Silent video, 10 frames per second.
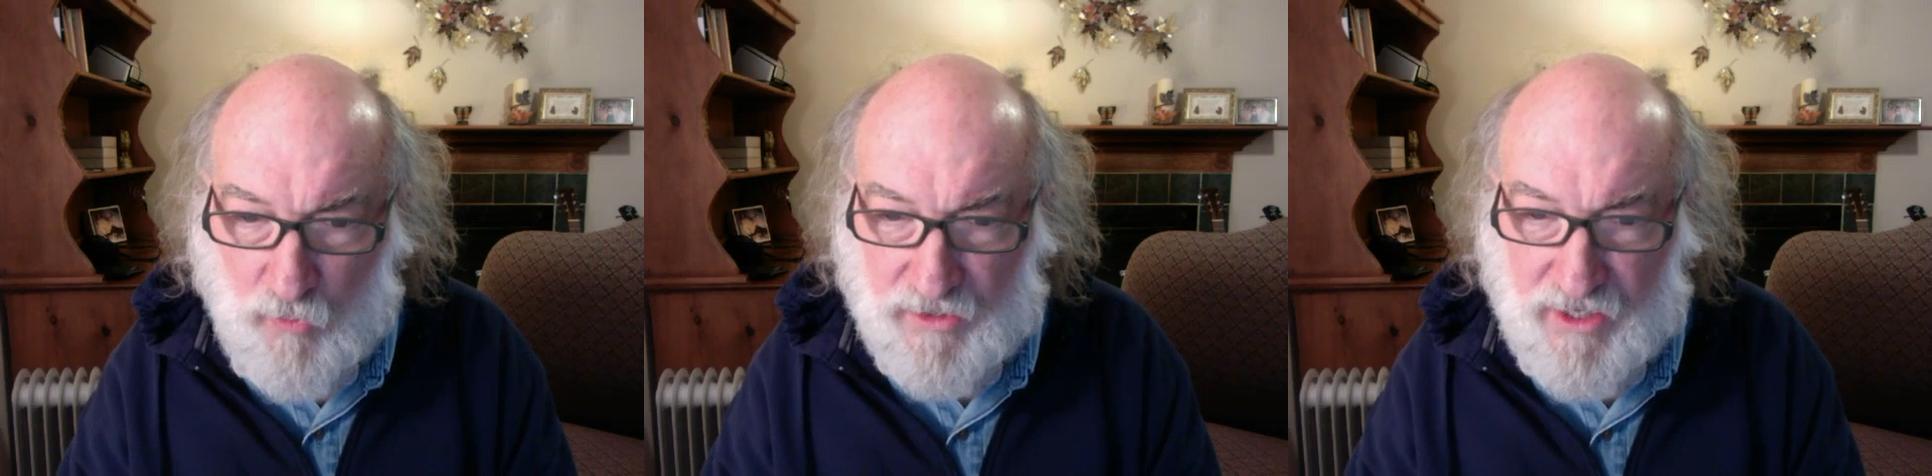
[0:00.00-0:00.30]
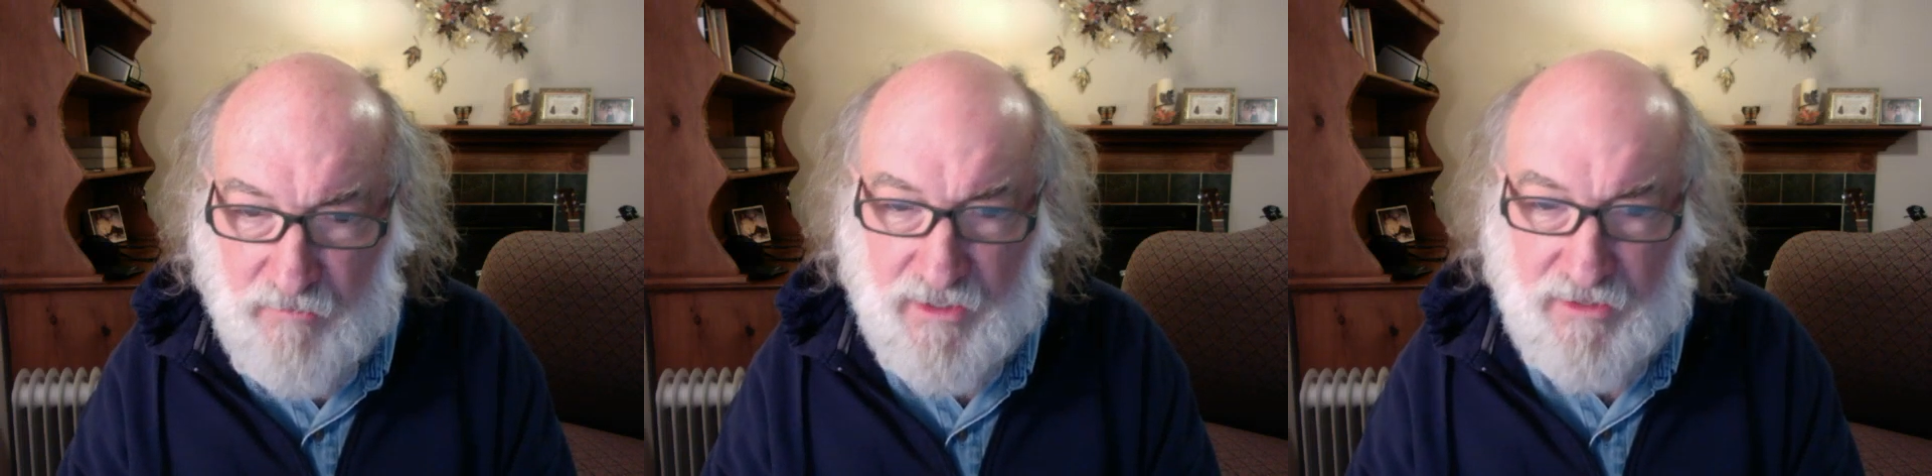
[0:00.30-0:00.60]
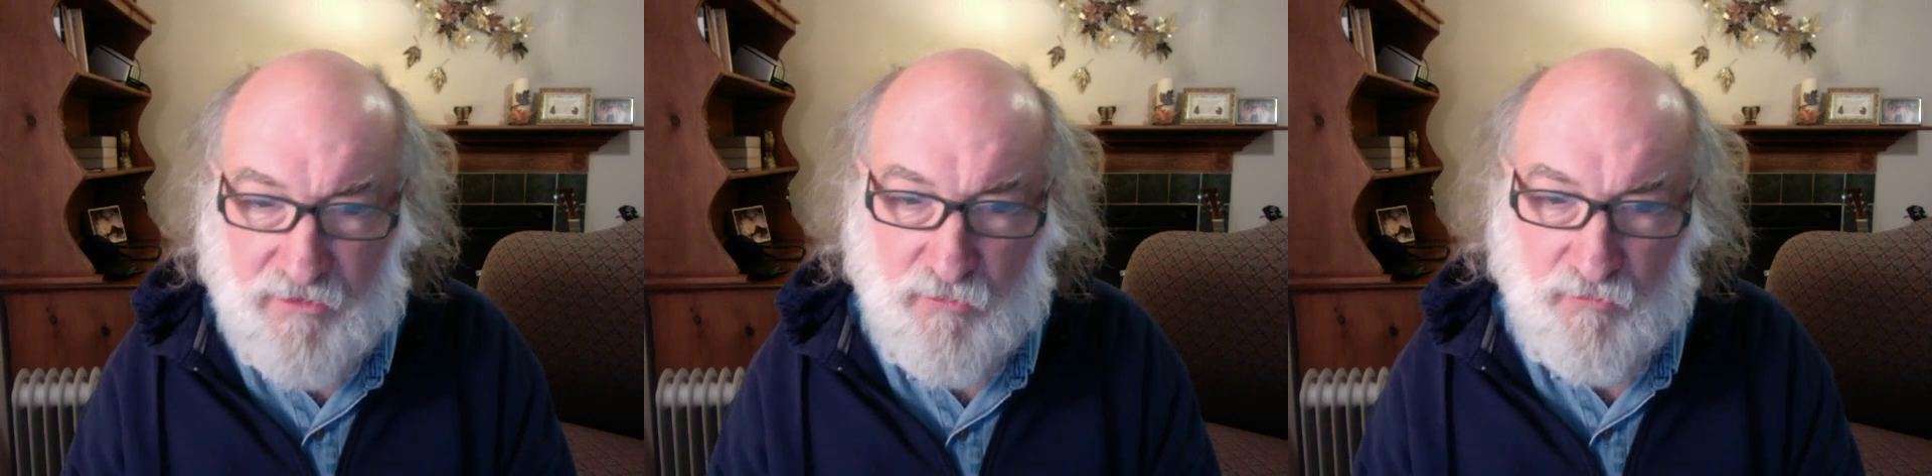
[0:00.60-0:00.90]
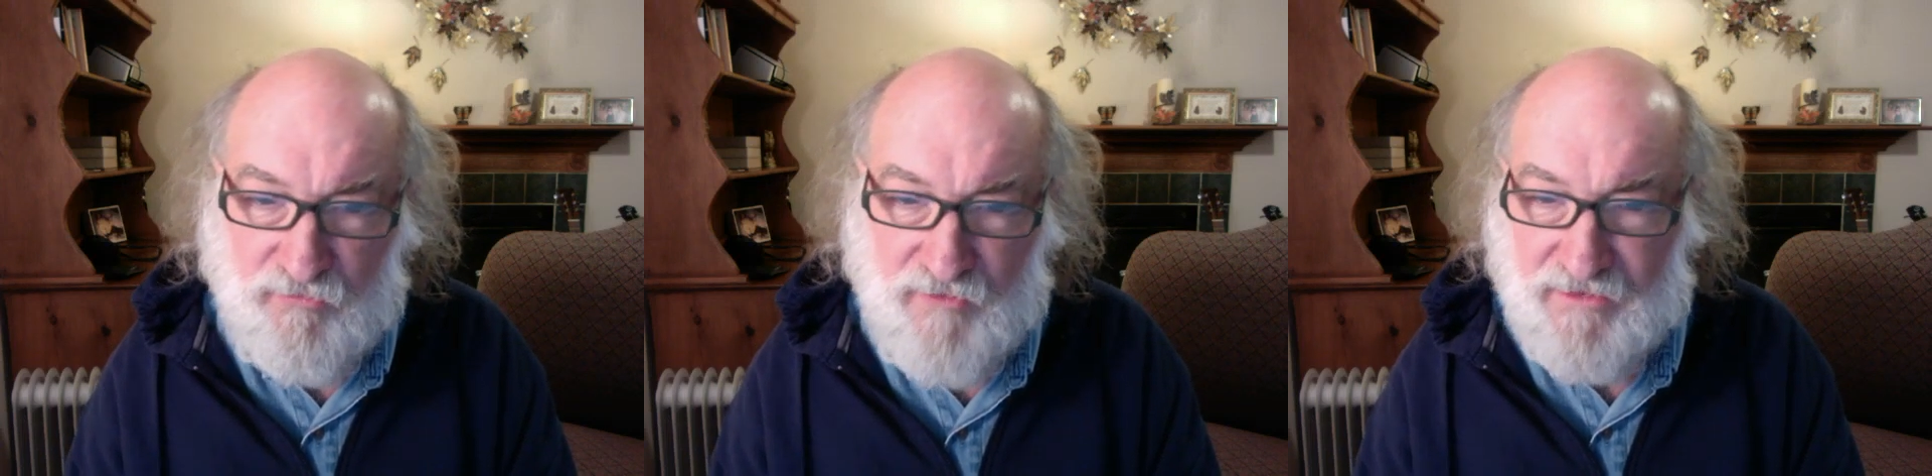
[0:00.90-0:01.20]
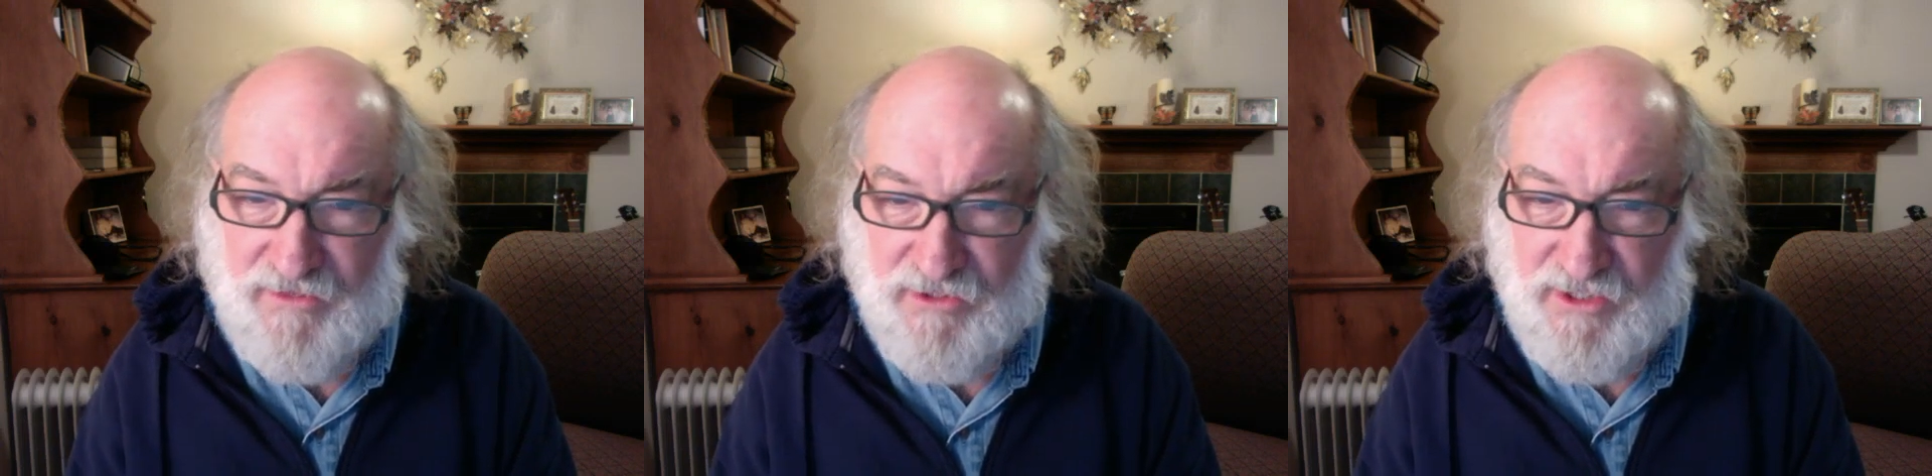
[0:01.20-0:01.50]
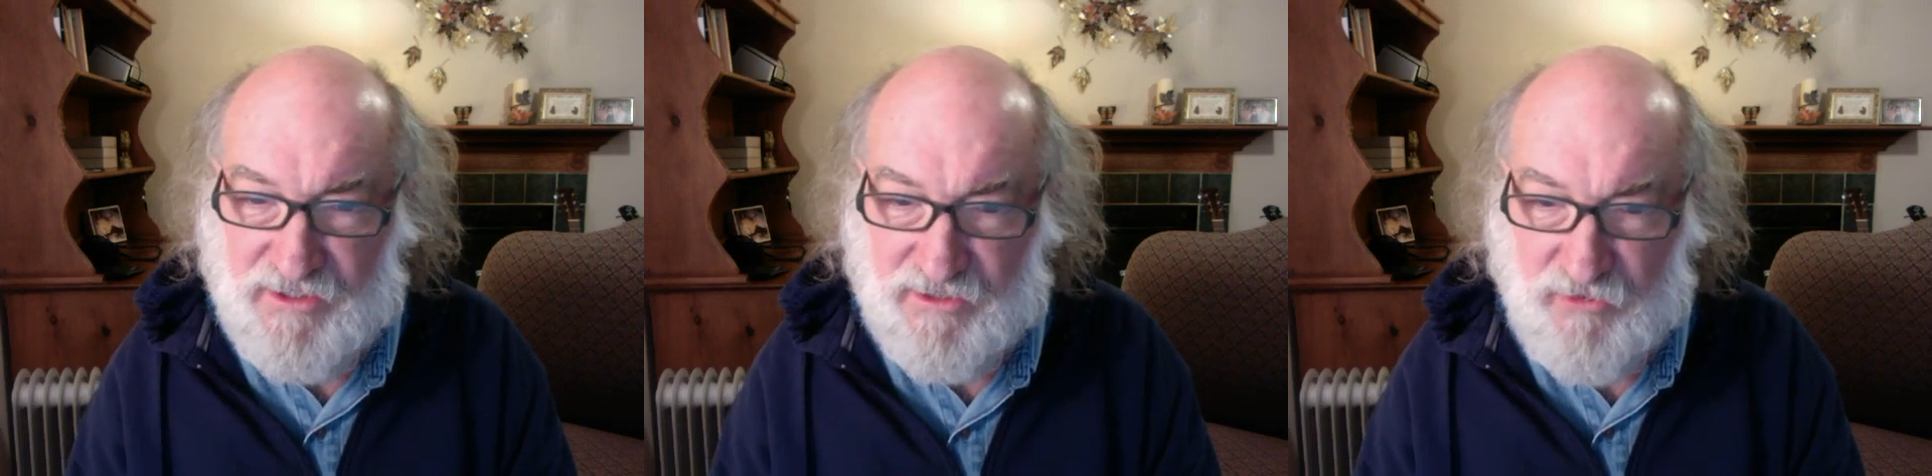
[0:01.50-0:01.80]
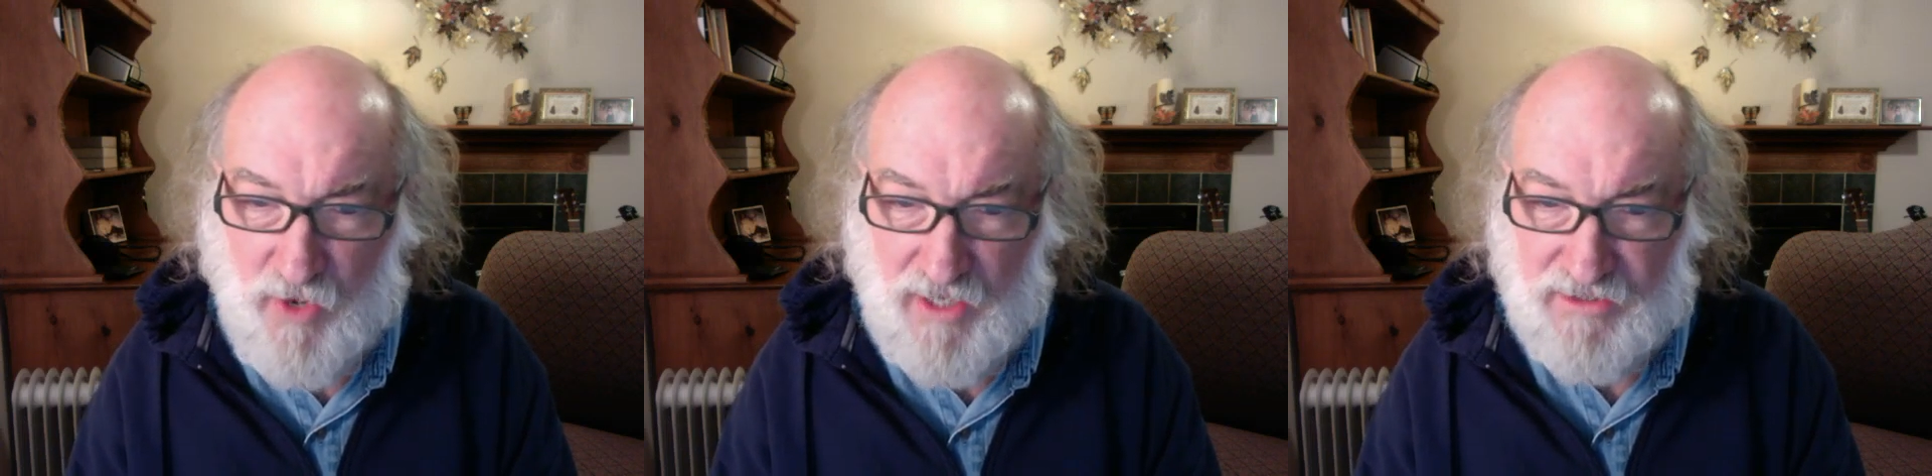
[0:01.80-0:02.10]
only come in through faith in Jesus
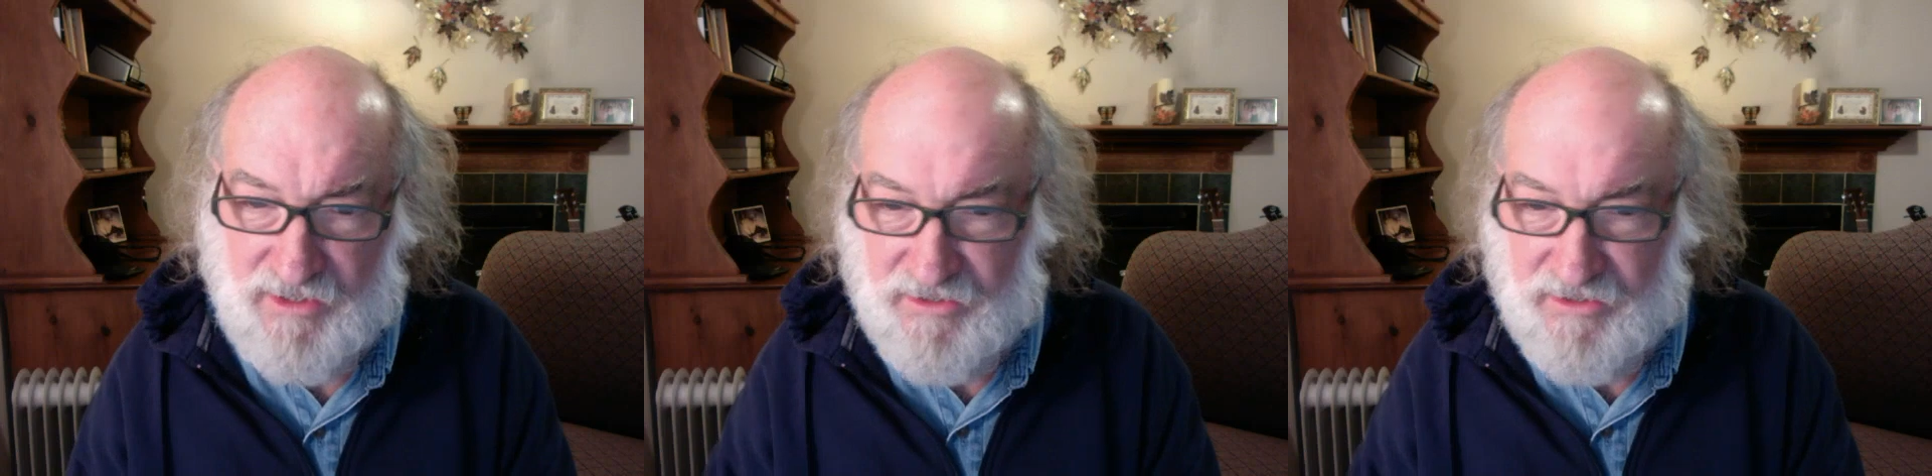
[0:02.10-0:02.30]
Christ.